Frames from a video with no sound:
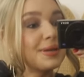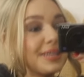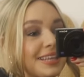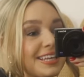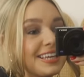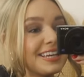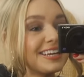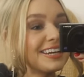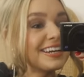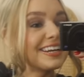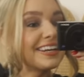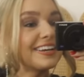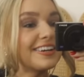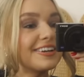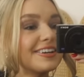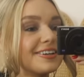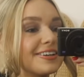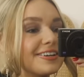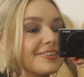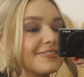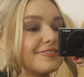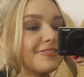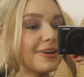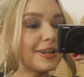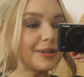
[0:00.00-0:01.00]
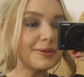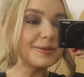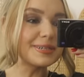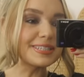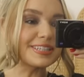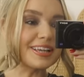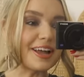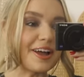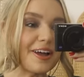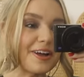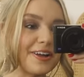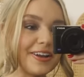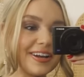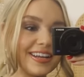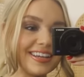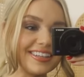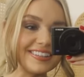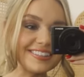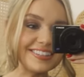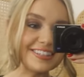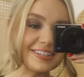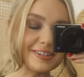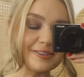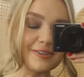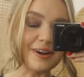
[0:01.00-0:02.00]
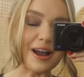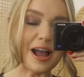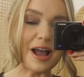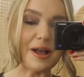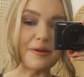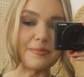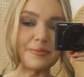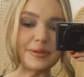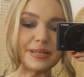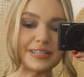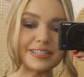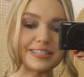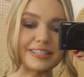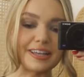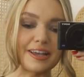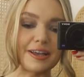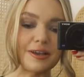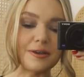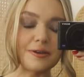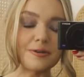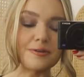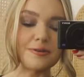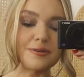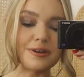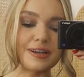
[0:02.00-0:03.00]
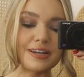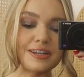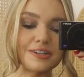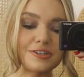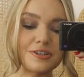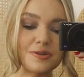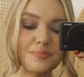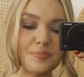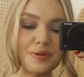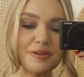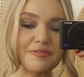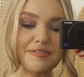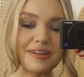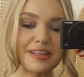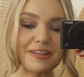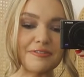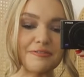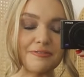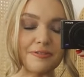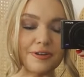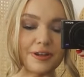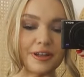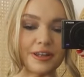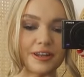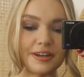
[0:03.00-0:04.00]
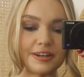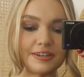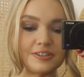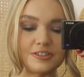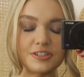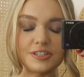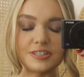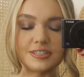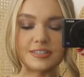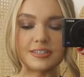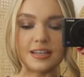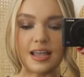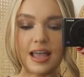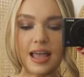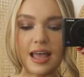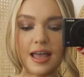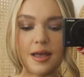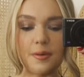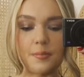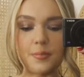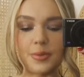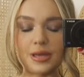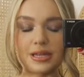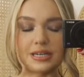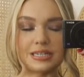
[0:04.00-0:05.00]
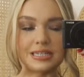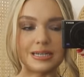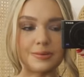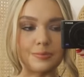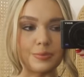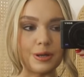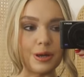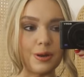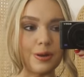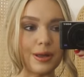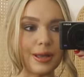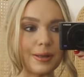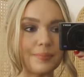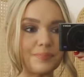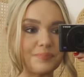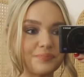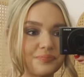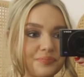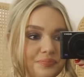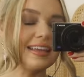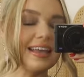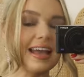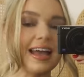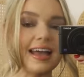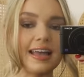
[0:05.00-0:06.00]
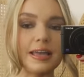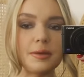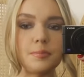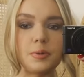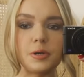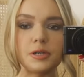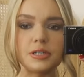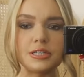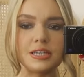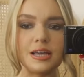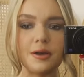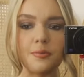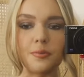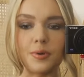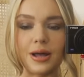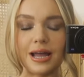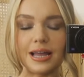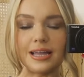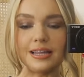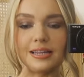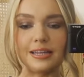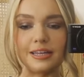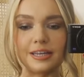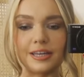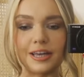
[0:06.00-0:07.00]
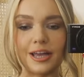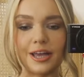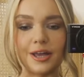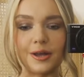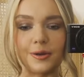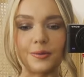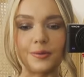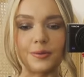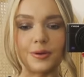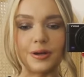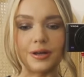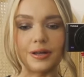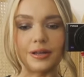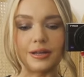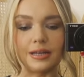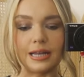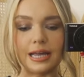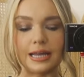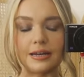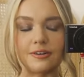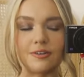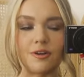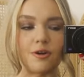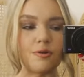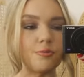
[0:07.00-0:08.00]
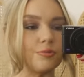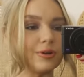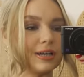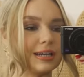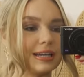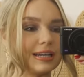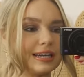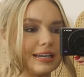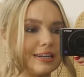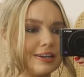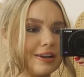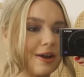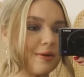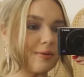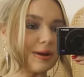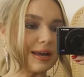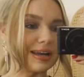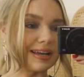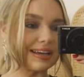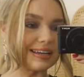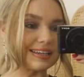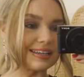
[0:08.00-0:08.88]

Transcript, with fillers: million followers on Instagram. So it should be really fun, just um, me and Tim going. Yeah, he booked it a while ago, like not really knowing